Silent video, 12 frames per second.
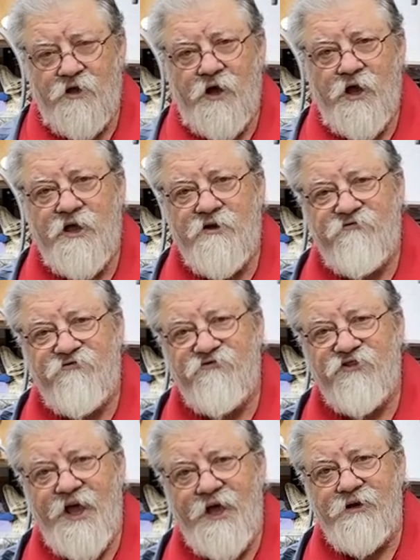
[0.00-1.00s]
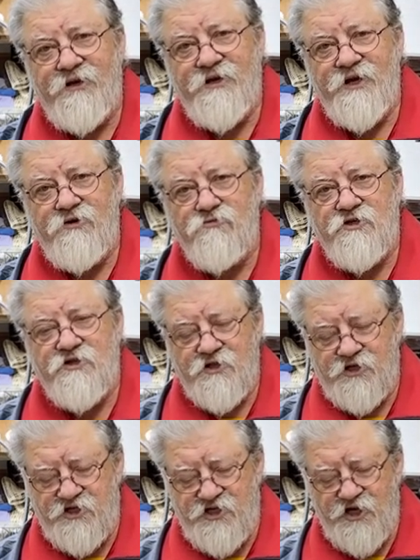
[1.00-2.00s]
I have flattened out
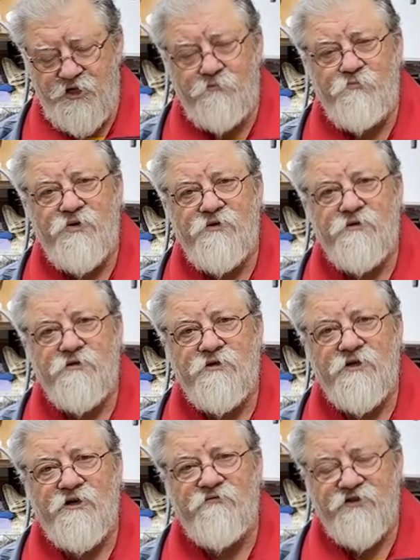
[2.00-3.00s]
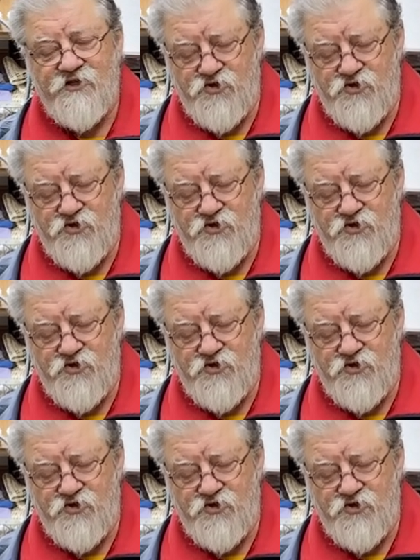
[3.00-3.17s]
the tip of the